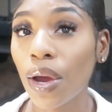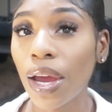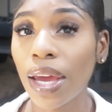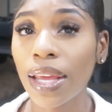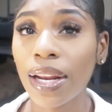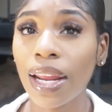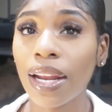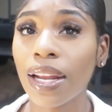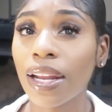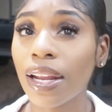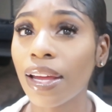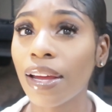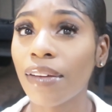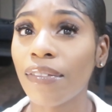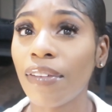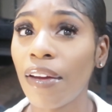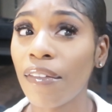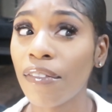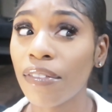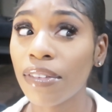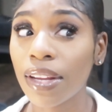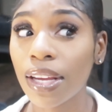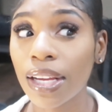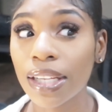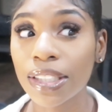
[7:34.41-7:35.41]
and I love
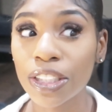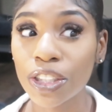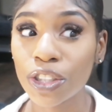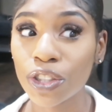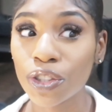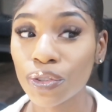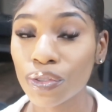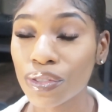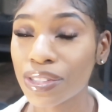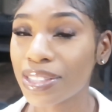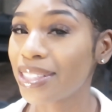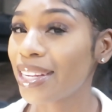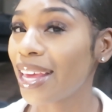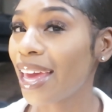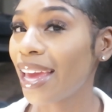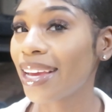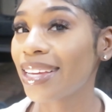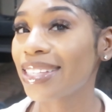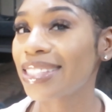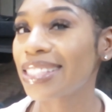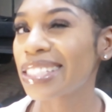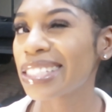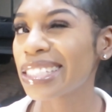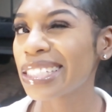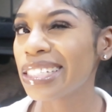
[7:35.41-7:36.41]
having the additional
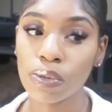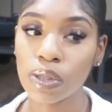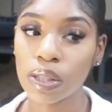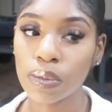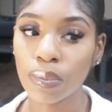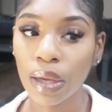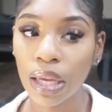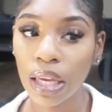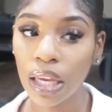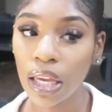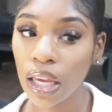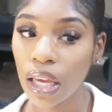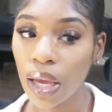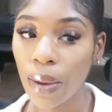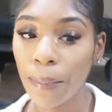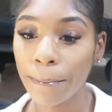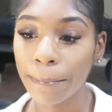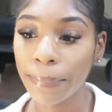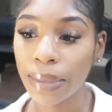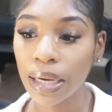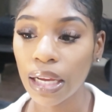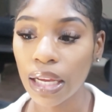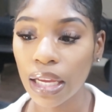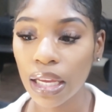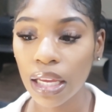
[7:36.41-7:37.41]
snacks I'm supposed to be eating.
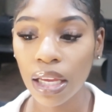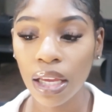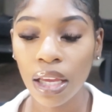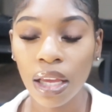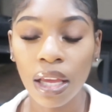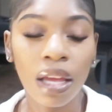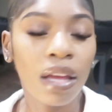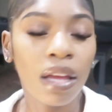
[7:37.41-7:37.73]
But